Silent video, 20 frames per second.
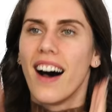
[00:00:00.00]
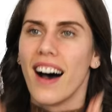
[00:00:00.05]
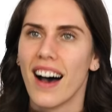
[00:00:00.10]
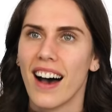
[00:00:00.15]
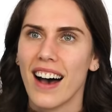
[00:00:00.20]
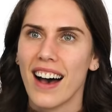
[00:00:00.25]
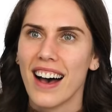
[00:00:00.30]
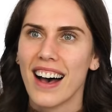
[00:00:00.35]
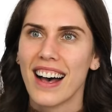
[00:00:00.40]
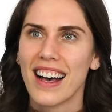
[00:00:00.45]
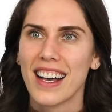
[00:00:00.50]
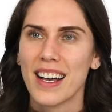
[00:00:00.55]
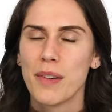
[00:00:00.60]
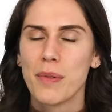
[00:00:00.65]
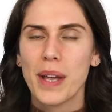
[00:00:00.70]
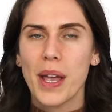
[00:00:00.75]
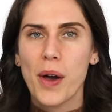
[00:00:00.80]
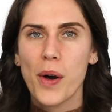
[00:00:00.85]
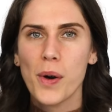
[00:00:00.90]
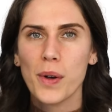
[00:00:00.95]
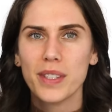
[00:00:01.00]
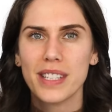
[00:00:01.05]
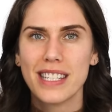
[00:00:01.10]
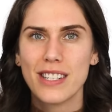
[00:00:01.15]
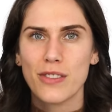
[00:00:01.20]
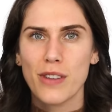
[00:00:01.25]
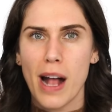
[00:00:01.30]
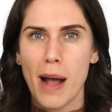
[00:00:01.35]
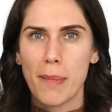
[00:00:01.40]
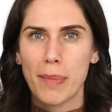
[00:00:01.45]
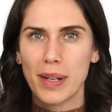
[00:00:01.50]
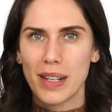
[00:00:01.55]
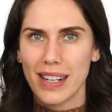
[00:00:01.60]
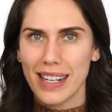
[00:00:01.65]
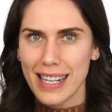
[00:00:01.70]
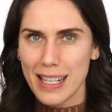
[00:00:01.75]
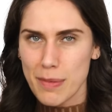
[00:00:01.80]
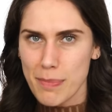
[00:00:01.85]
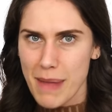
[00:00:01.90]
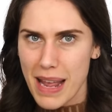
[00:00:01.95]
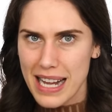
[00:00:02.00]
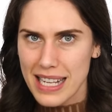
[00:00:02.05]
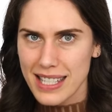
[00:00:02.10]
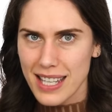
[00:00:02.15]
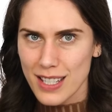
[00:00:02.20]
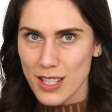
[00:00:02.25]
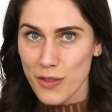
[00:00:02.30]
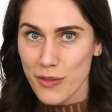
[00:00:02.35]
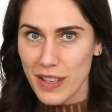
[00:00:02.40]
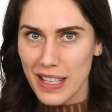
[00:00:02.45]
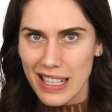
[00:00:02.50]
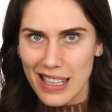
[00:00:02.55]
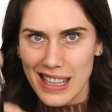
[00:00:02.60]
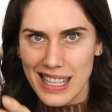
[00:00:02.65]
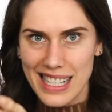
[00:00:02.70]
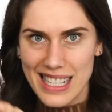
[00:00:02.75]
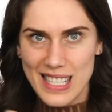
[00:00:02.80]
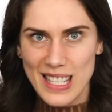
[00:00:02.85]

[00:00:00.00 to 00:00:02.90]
Ah, we hold the dropper. It makes us feel